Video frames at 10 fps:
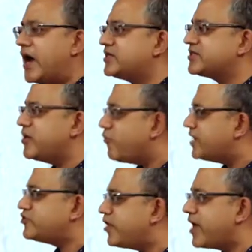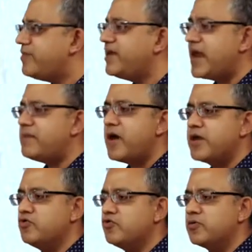asking, why should I be led by
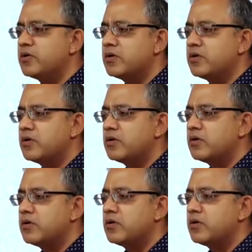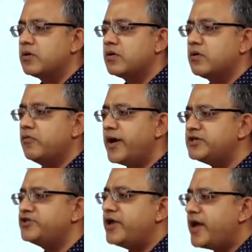you? Why
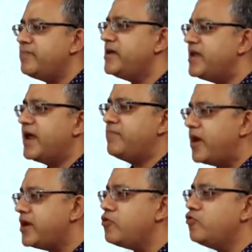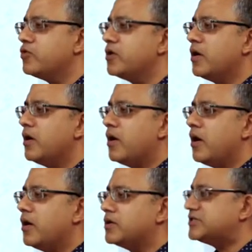should I be led by you?
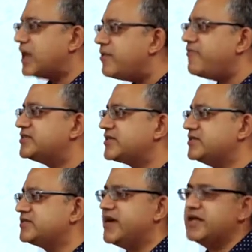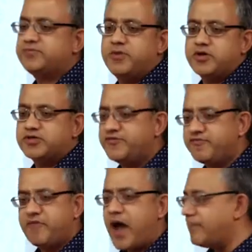Some of us can say it's because of
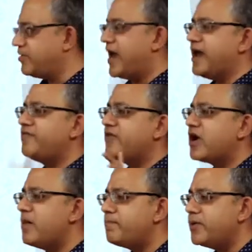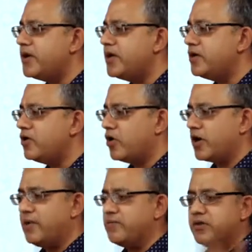I'm the head of a company or
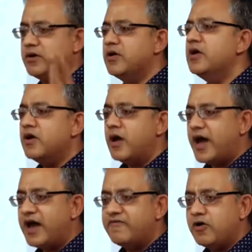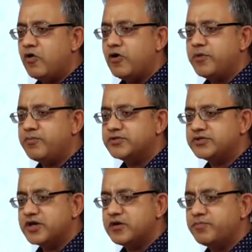I have a hold a
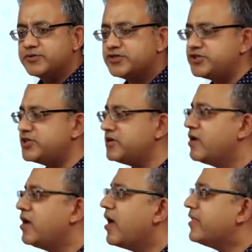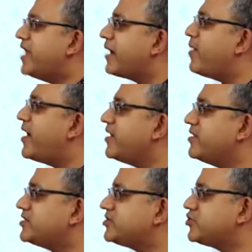certain position. That might
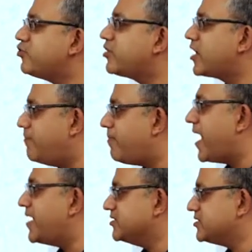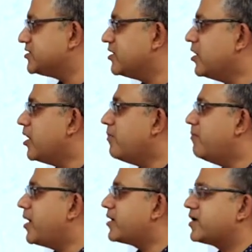institute compliance.
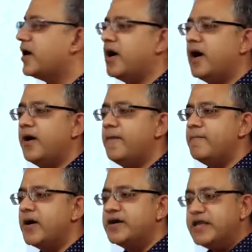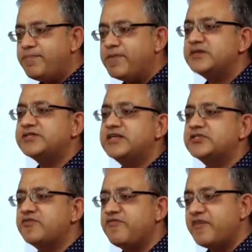But a deeper sense
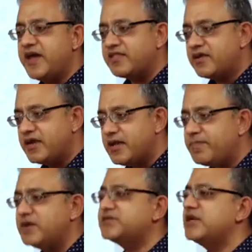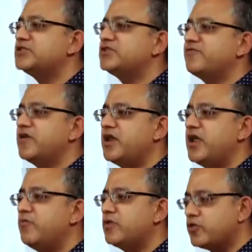of faith, a deeper sense of
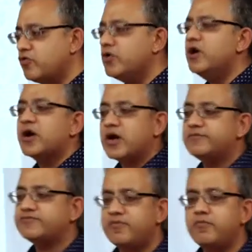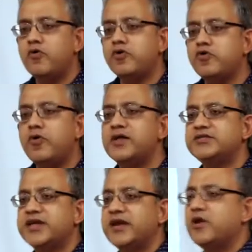agreeing with you comes from more nuanced
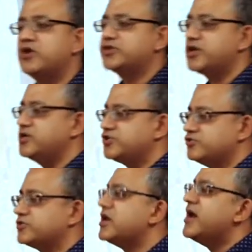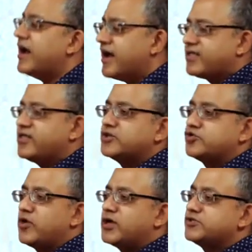psychological issues. And I think the
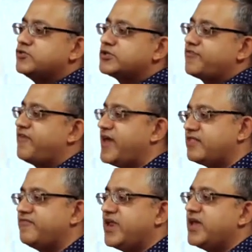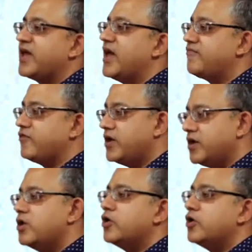Cholas used faith very carefully